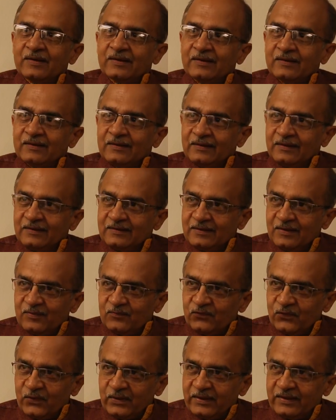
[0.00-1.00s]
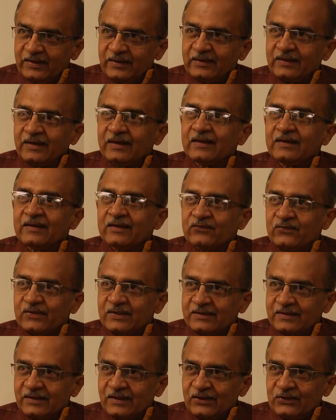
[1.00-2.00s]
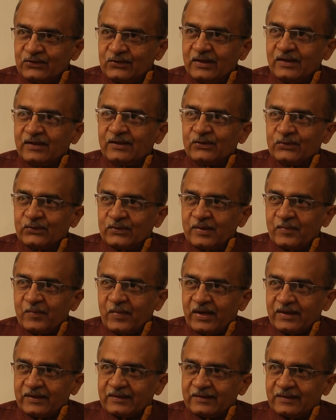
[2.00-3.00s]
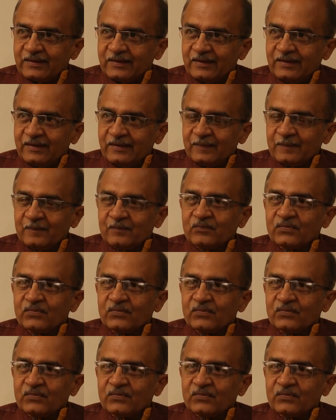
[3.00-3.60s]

a somewhat detailed investigation into the matter.